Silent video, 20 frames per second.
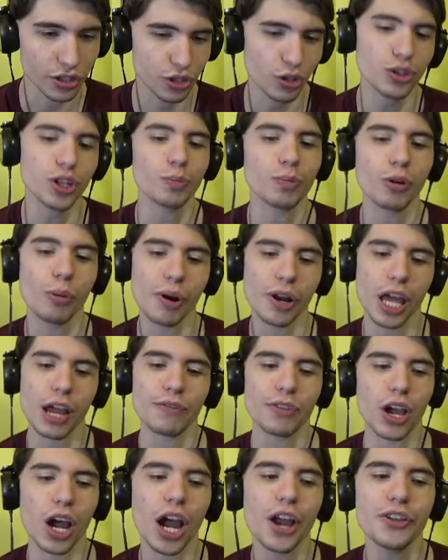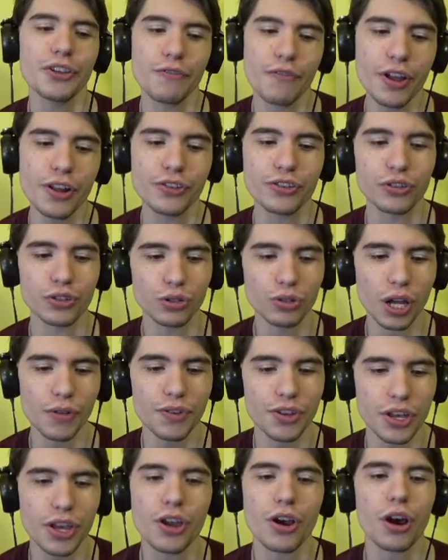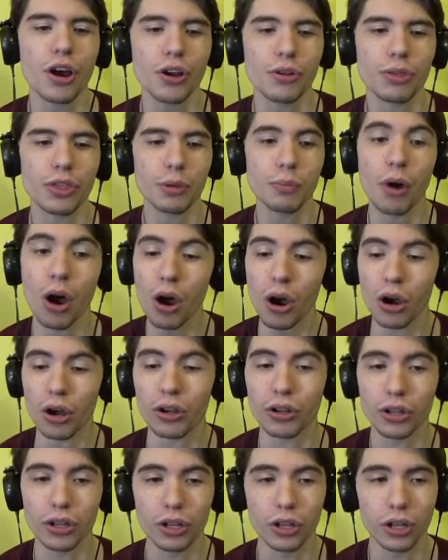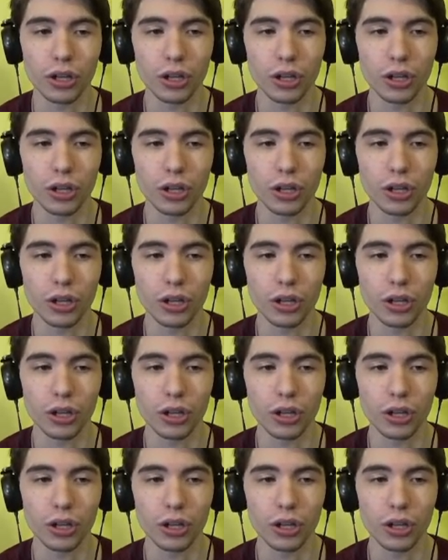Steel type Pokemon have to hide defense, so you'll have to hit hard them hard.